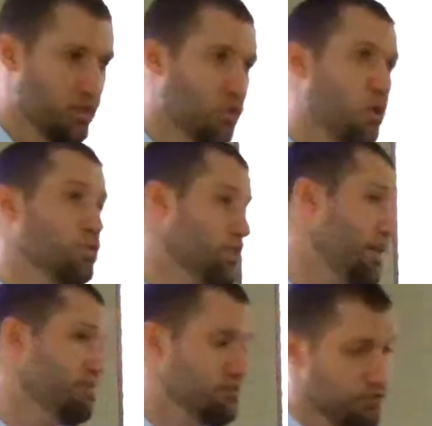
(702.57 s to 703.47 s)
The law was
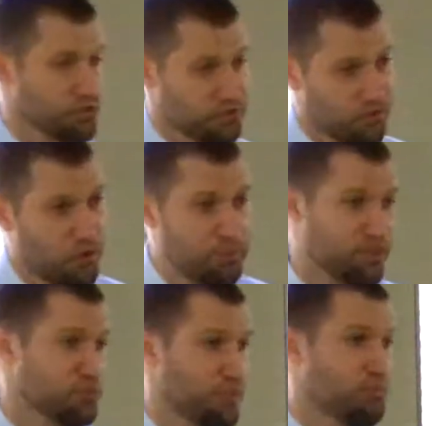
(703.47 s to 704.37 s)
given, first of all,
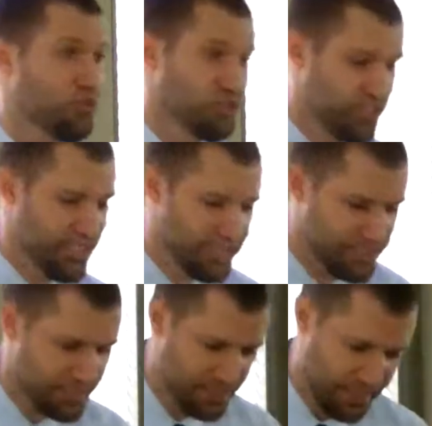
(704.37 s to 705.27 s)
because people are
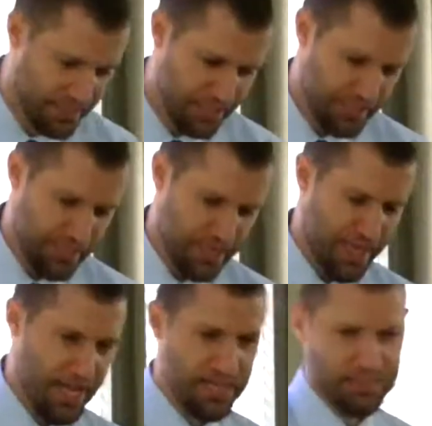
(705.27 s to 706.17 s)
sinners.
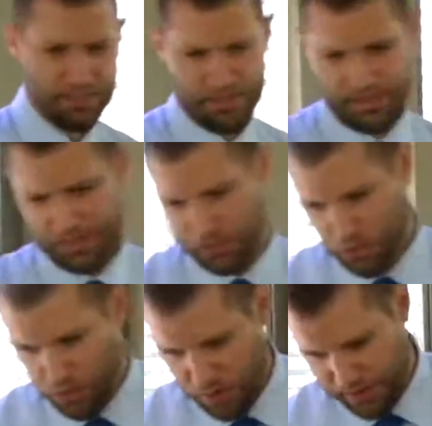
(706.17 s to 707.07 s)
And the
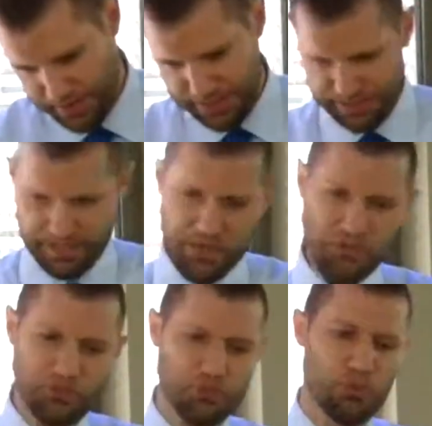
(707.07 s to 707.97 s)
law is
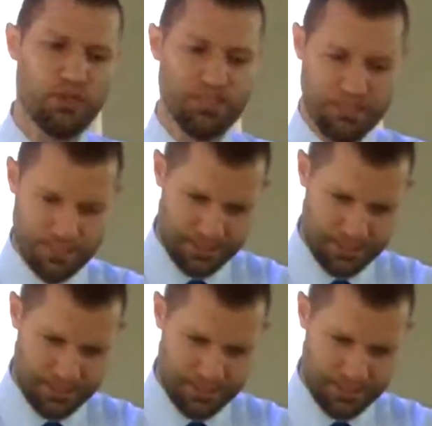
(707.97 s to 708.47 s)
there to